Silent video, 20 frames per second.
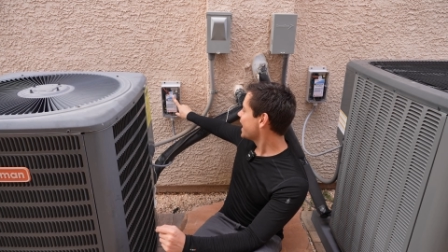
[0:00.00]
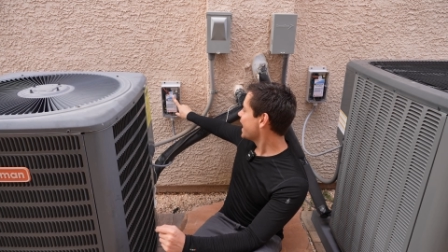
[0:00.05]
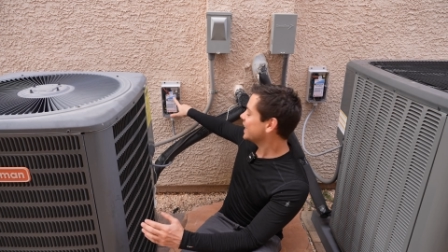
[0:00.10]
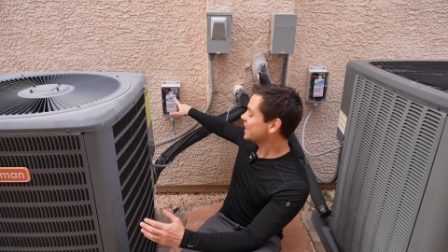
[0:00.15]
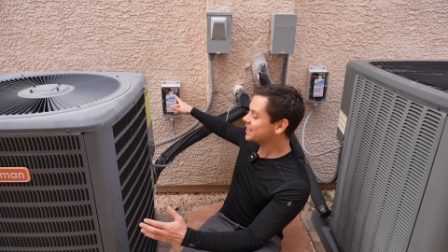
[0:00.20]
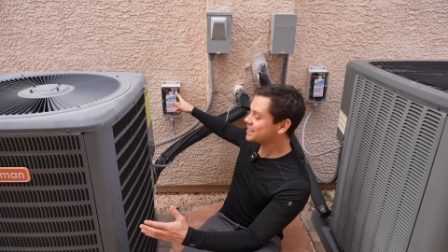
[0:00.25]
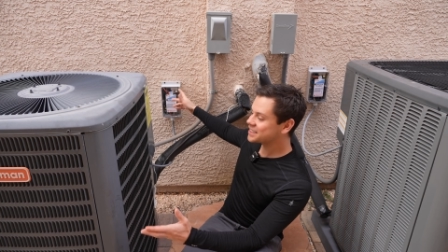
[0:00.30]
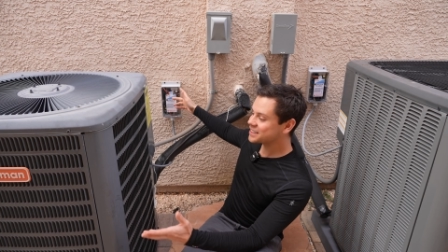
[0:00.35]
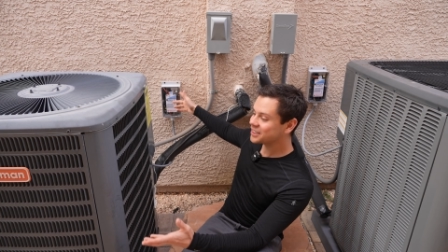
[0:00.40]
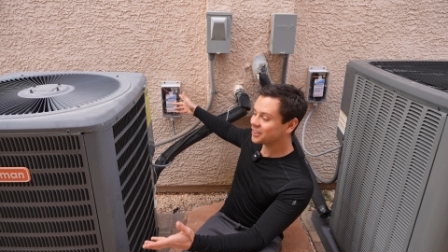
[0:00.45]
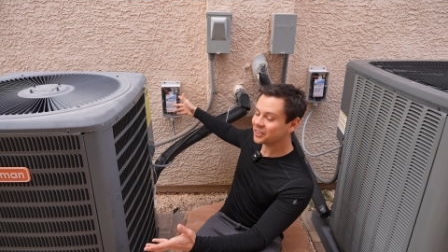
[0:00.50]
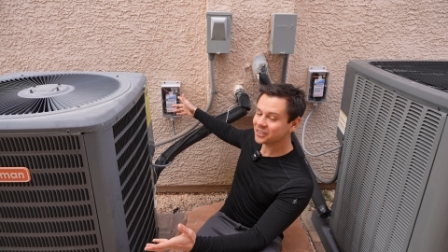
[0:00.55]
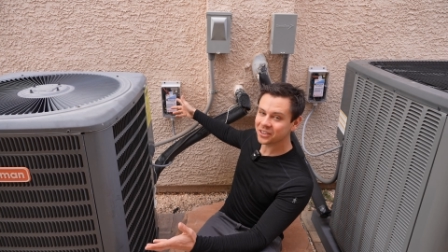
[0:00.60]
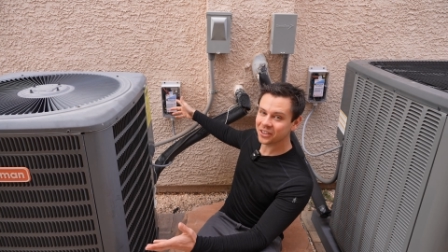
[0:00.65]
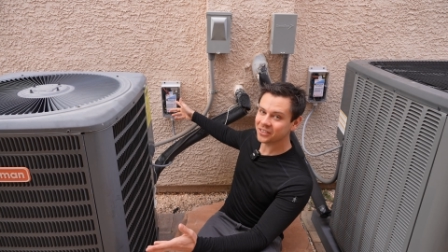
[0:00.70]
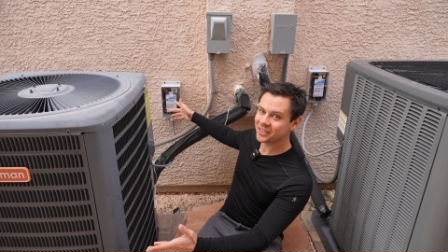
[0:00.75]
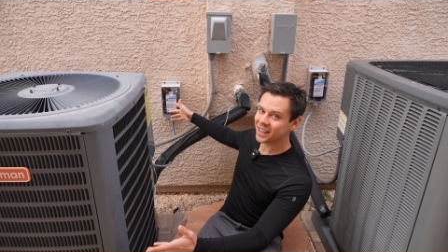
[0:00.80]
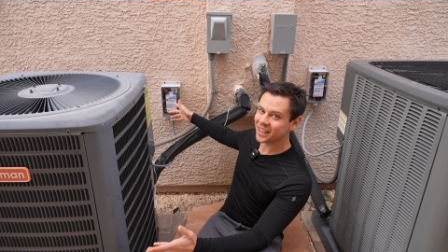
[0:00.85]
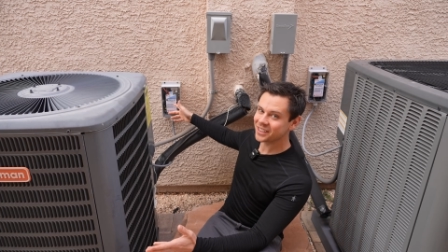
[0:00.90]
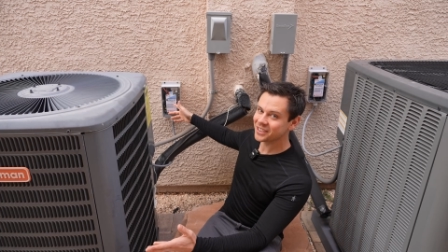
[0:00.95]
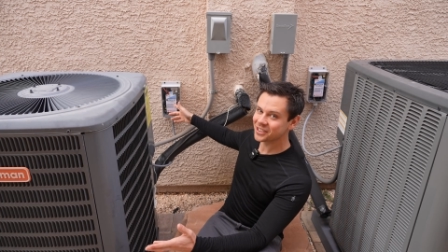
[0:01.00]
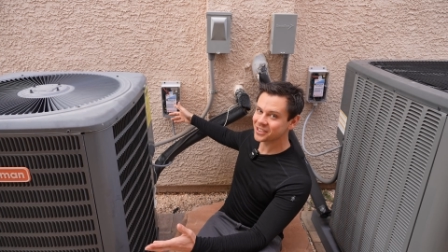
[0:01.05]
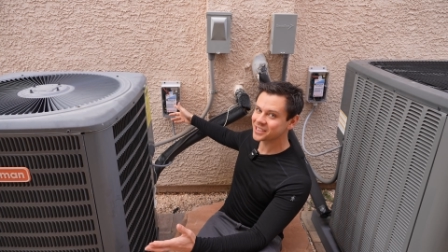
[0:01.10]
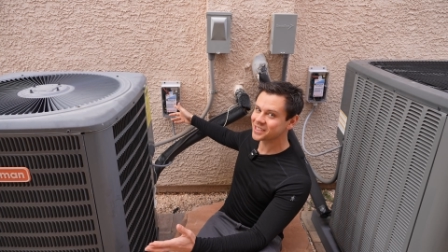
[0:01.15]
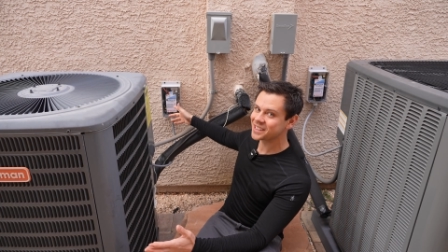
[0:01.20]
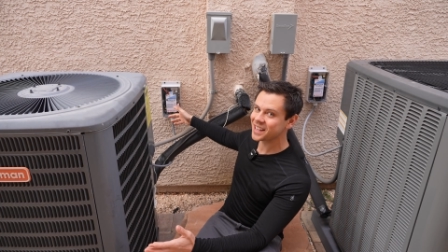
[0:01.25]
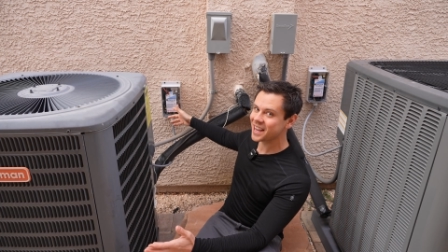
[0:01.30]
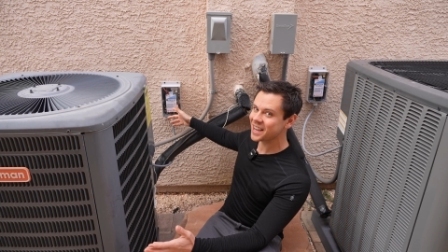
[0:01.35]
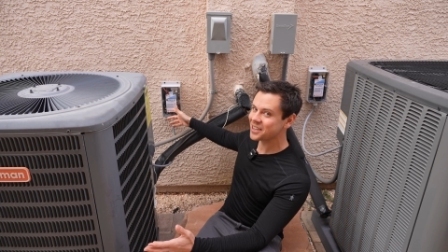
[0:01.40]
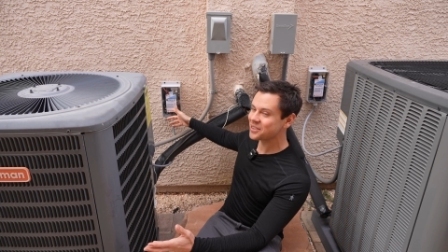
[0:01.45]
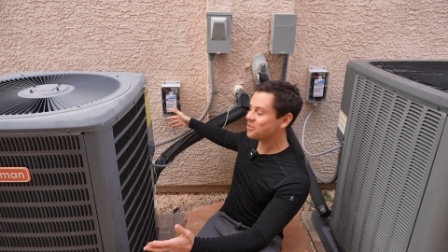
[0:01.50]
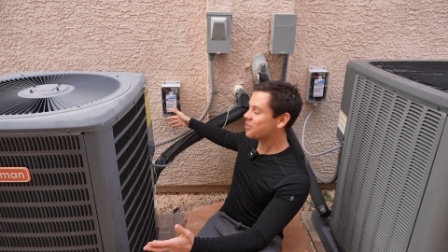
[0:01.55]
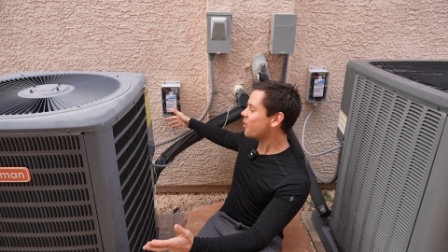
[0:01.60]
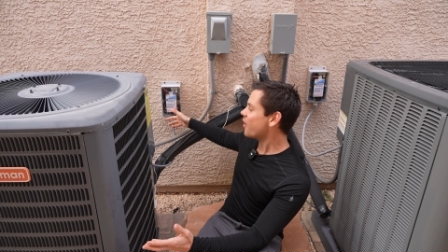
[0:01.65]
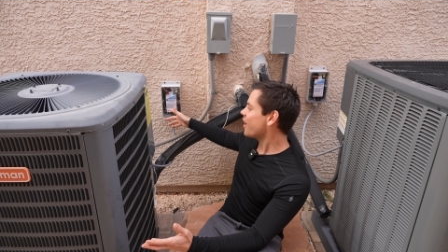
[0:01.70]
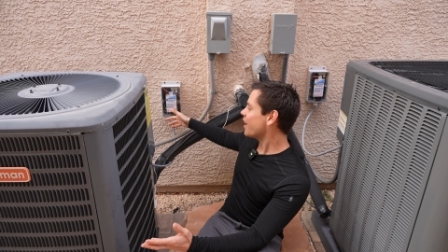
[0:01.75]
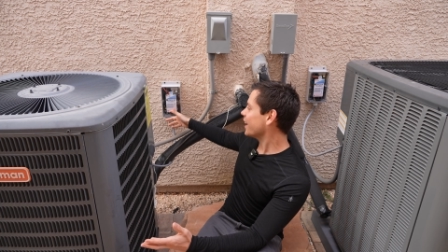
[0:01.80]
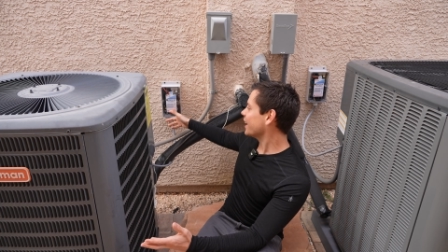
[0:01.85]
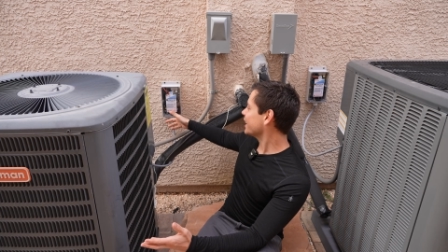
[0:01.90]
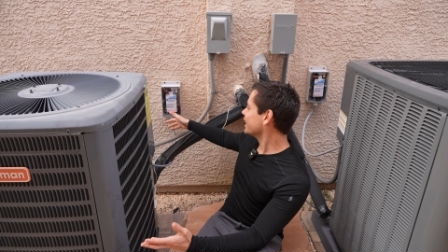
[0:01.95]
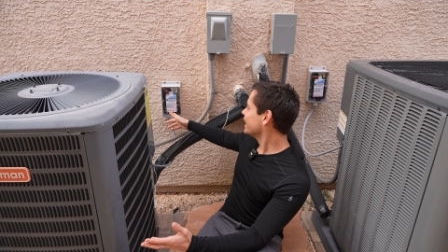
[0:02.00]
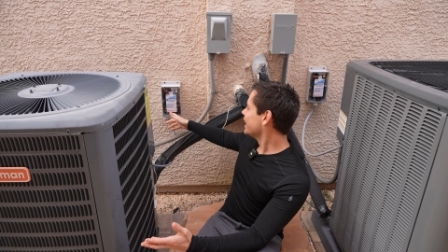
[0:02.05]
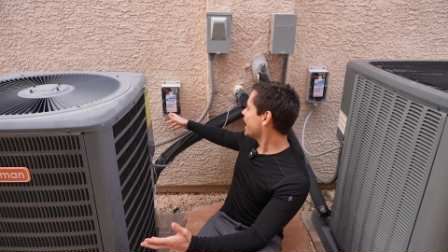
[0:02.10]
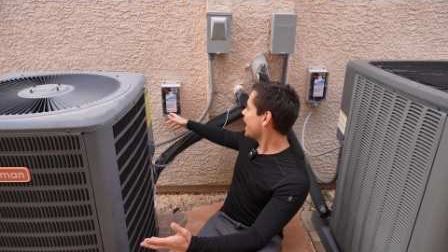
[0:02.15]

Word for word: and I still don't understand why.